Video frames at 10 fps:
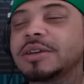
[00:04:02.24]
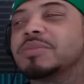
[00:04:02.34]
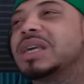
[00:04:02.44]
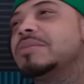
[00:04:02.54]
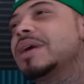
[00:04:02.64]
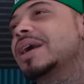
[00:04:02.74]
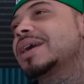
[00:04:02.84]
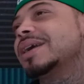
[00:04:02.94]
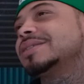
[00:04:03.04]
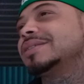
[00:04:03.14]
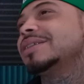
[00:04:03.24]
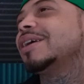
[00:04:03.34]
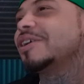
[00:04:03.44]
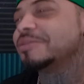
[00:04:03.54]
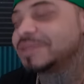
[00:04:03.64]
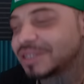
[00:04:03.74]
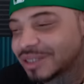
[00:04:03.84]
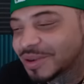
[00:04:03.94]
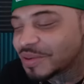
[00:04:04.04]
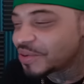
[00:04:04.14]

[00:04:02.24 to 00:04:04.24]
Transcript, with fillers: Me, my cousin, the homies.